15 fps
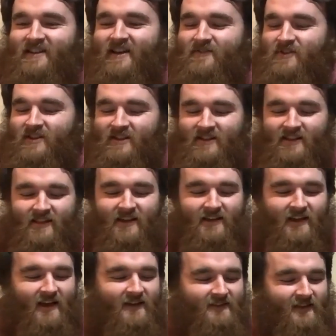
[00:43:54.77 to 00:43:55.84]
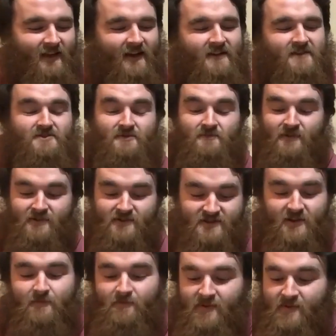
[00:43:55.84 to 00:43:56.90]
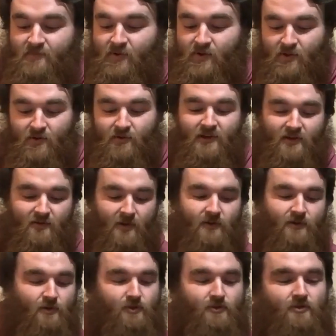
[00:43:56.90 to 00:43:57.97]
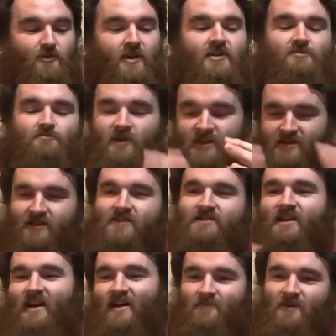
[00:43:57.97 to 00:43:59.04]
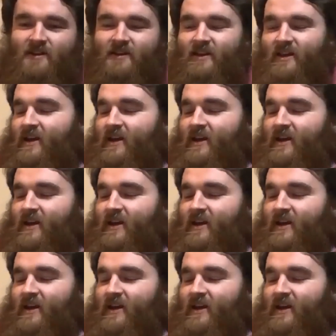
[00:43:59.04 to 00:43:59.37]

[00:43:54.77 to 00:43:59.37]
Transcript: I mean, like I assume there's some people that will hear about you through this, but it does happen.